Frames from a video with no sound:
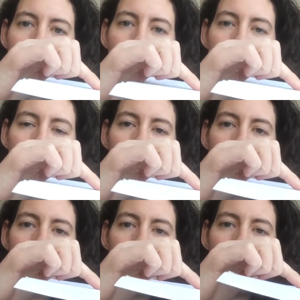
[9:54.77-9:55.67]
velocity
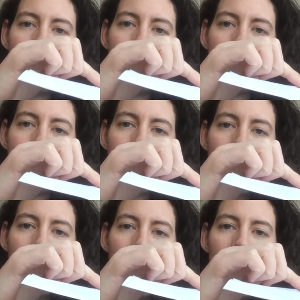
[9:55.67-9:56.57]
horizon,
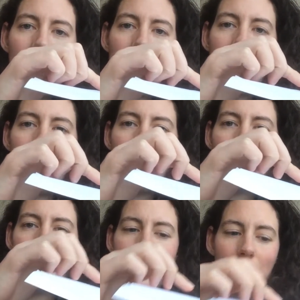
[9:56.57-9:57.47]
and it
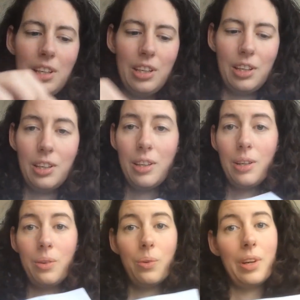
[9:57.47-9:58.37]
cannot see
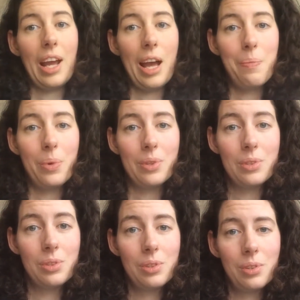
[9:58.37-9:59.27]
what
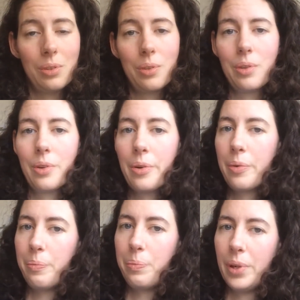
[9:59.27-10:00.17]
happens
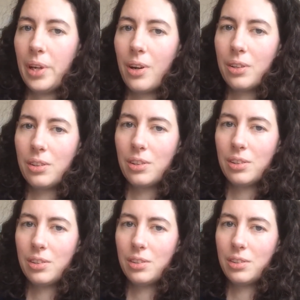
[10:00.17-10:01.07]
beyond
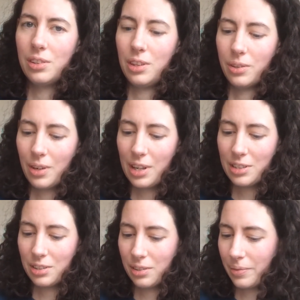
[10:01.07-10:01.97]
the
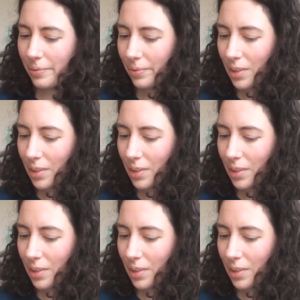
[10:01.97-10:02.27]
horizon.